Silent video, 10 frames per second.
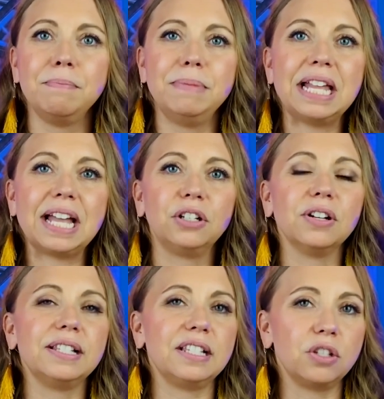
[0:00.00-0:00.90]
Meet
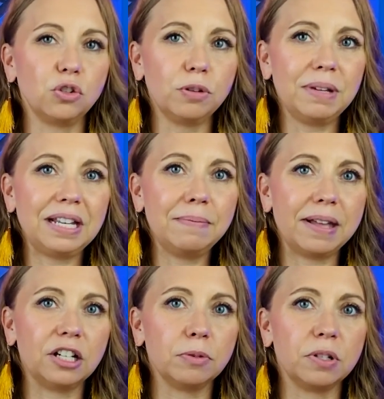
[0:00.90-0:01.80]
Edgar is a social media
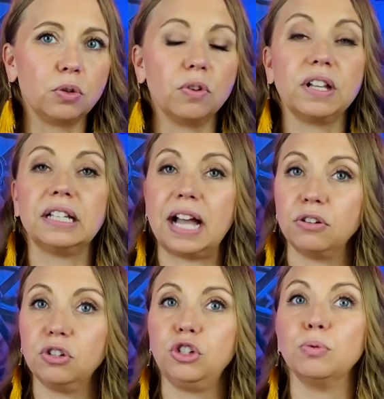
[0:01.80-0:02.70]
management tool that
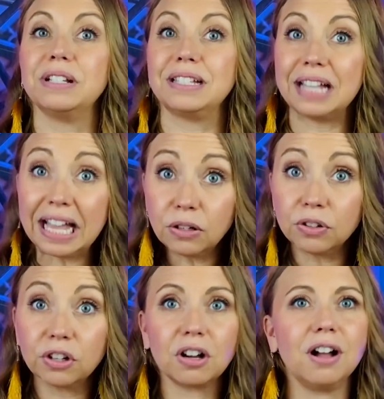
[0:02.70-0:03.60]
allows you to
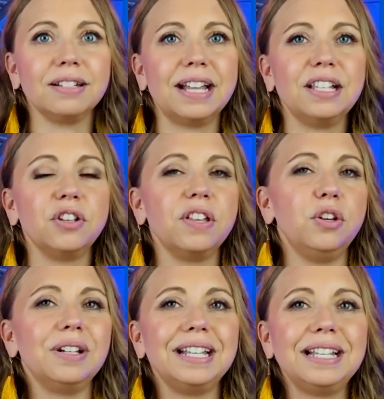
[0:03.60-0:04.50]
recycle your content so that
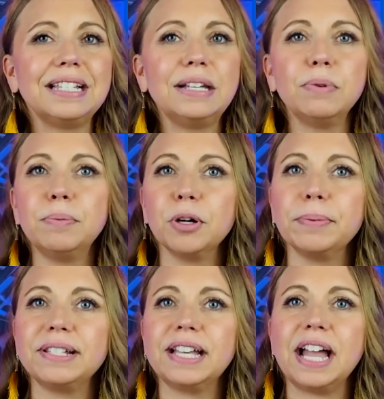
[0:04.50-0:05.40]
you can easily
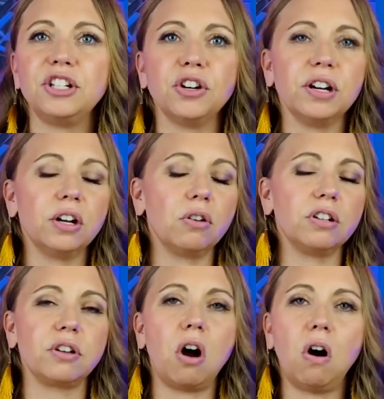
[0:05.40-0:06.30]
repurpose it and share it
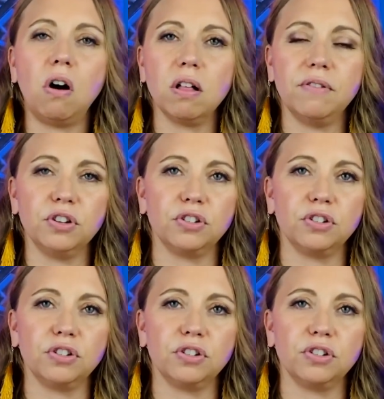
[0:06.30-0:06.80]
across all of your